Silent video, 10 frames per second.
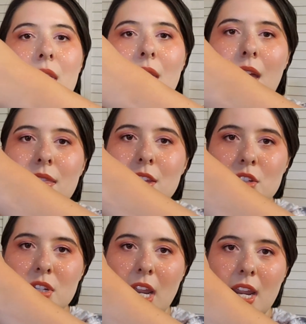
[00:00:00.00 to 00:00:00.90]
and this
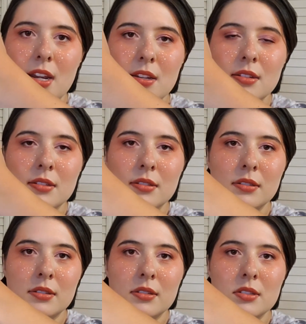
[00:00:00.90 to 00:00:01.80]
shade
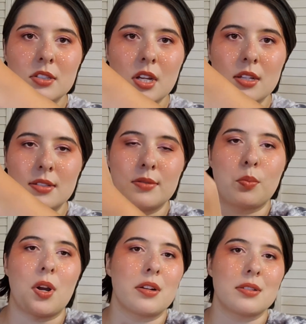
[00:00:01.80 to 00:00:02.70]
just
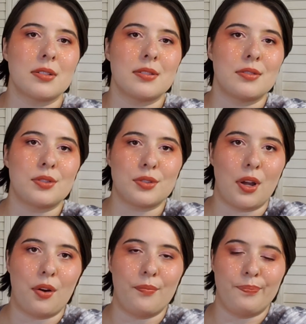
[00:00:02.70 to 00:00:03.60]
works.
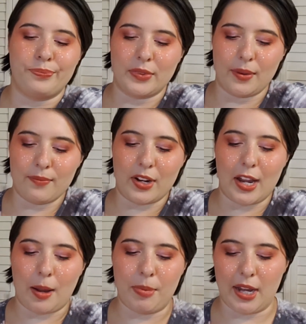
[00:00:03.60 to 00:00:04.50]
So I'm very
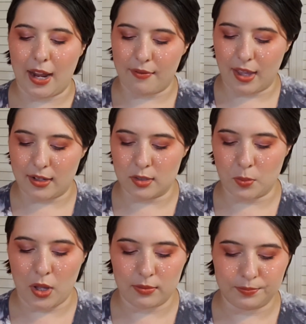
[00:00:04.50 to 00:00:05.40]
happy to have that as
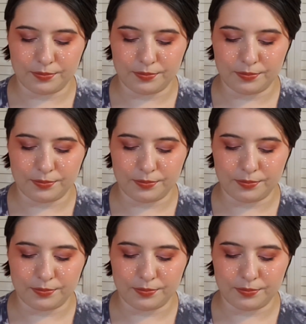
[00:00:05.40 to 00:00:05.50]
well.